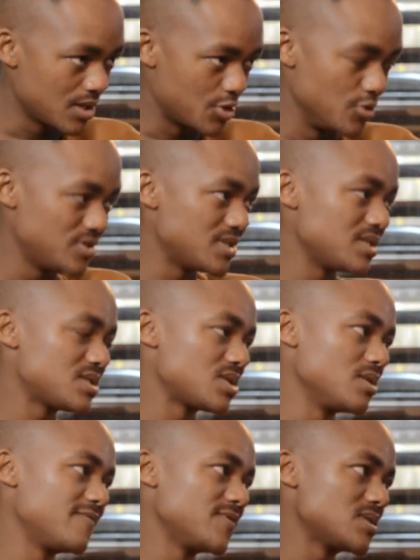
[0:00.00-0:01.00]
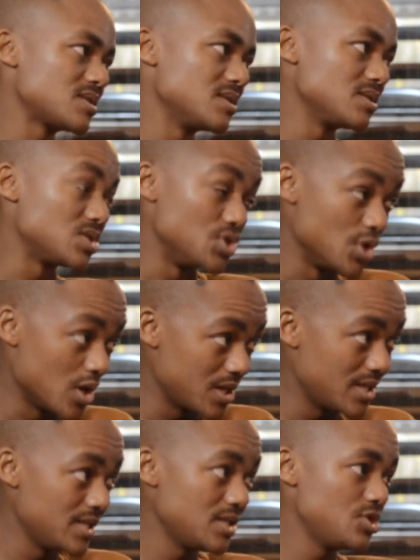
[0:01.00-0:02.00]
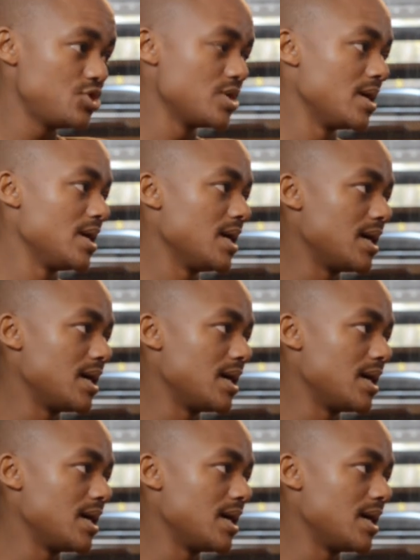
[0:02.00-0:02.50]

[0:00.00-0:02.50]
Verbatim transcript: goods and services, knowledge